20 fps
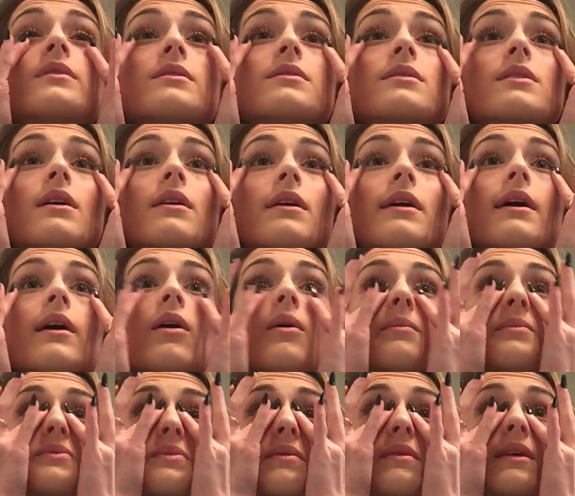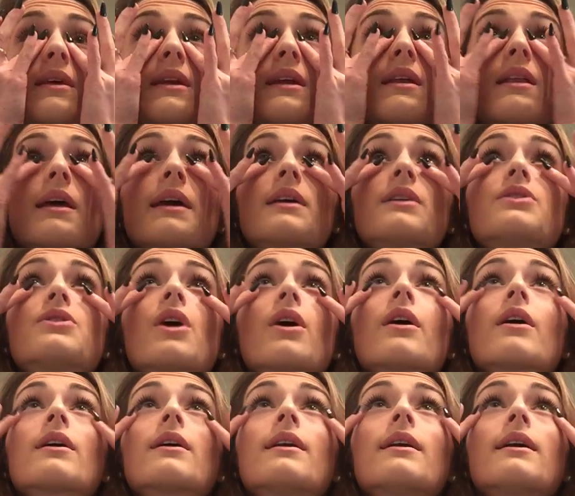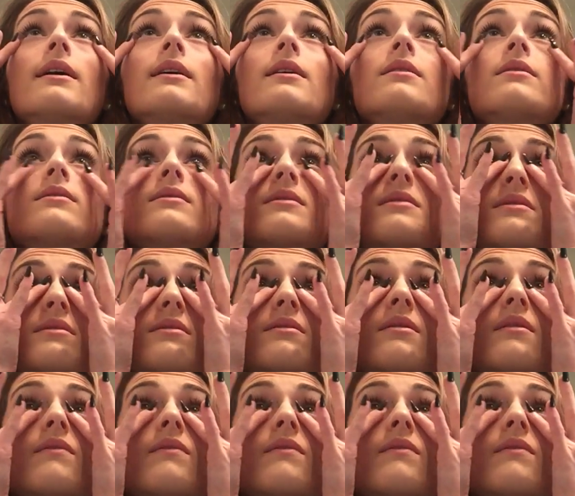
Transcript: This kind of helps with any like darkness.